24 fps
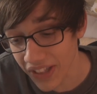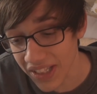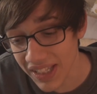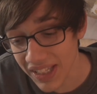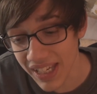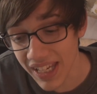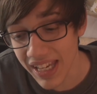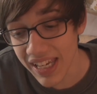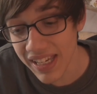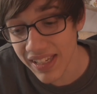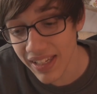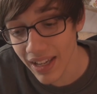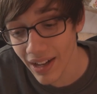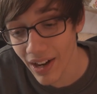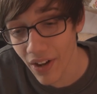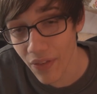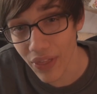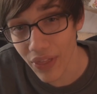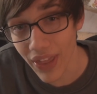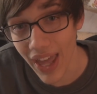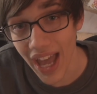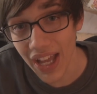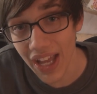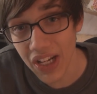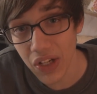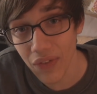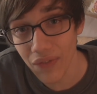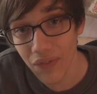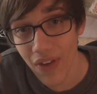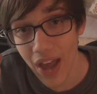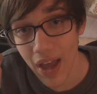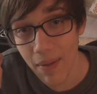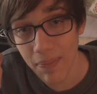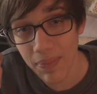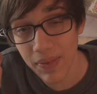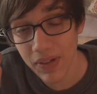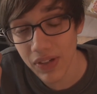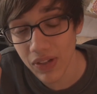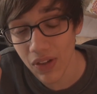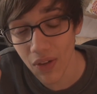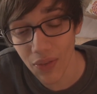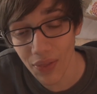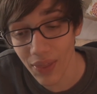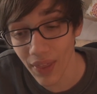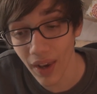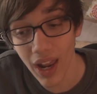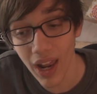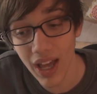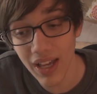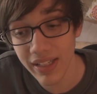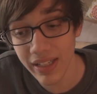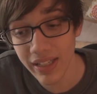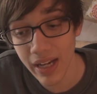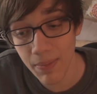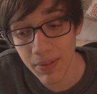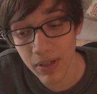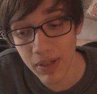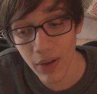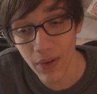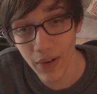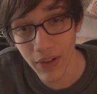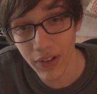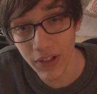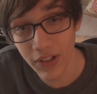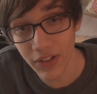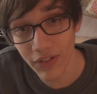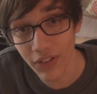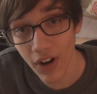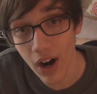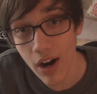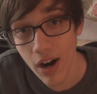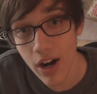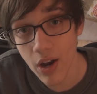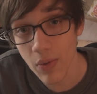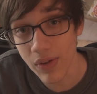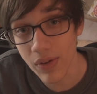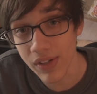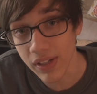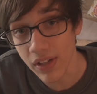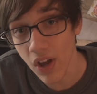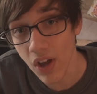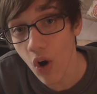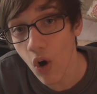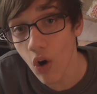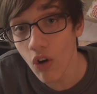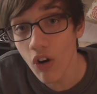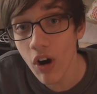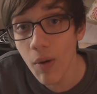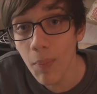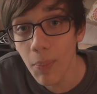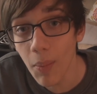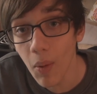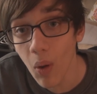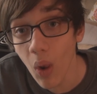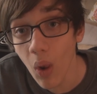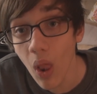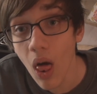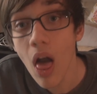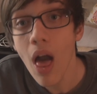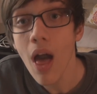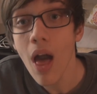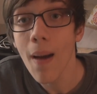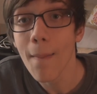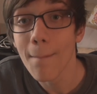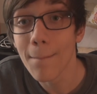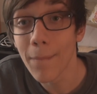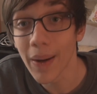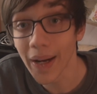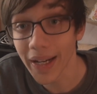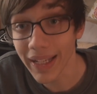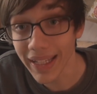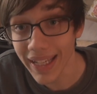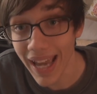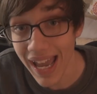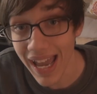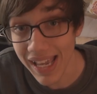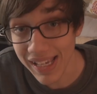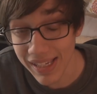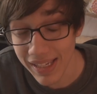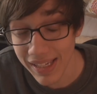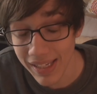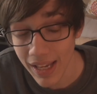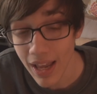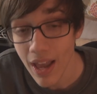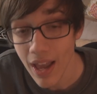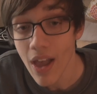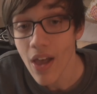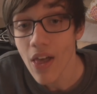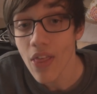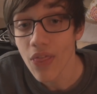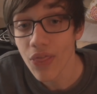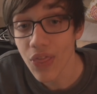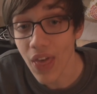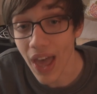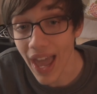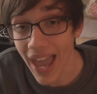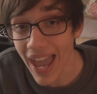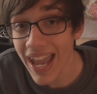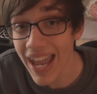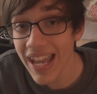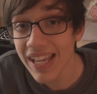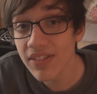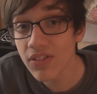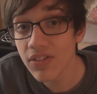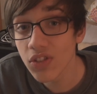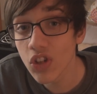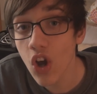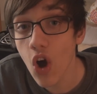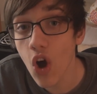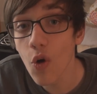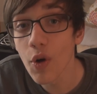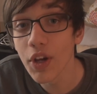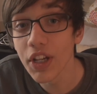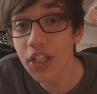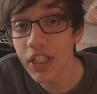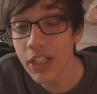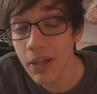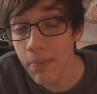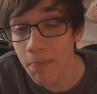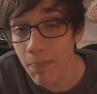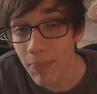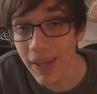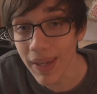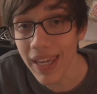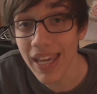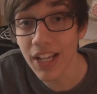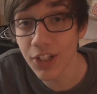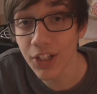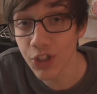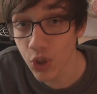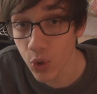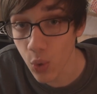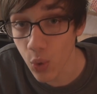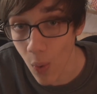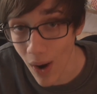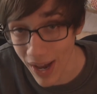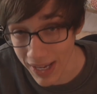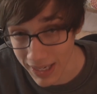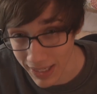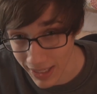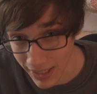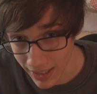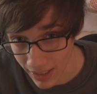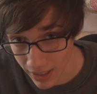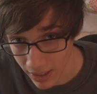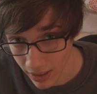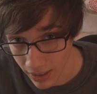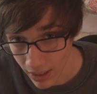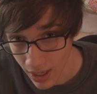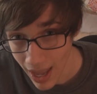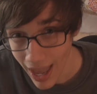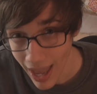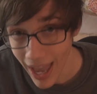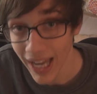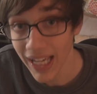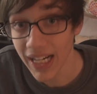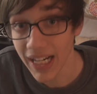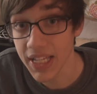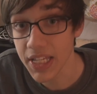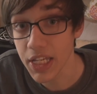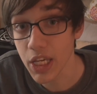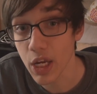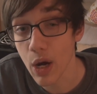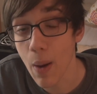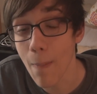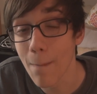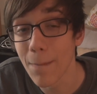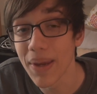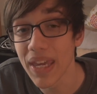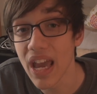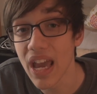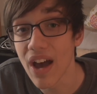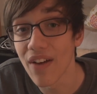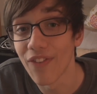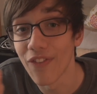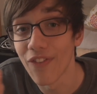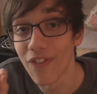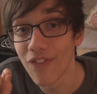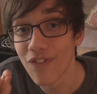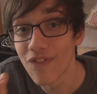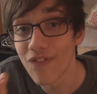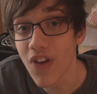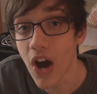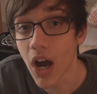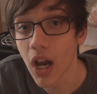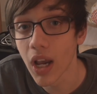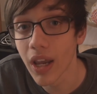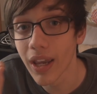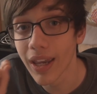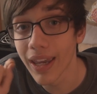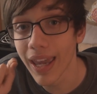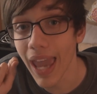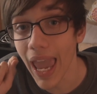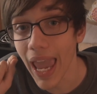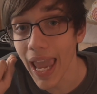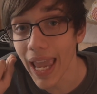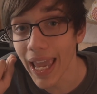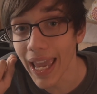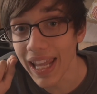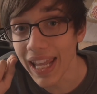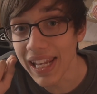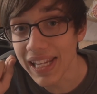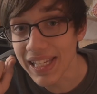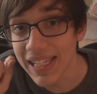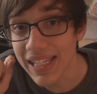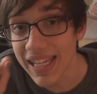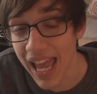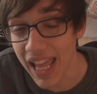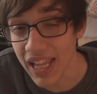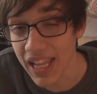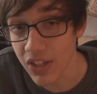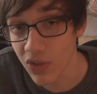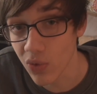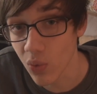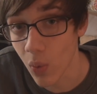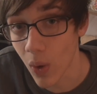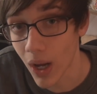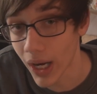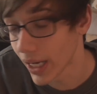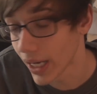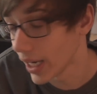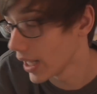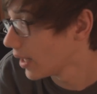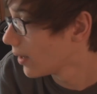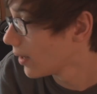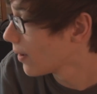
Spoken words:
the teaser at the end of the last episode of Terraria was horrible, but yes, there is going to be a twist, and it's gonna be a fucking intense one.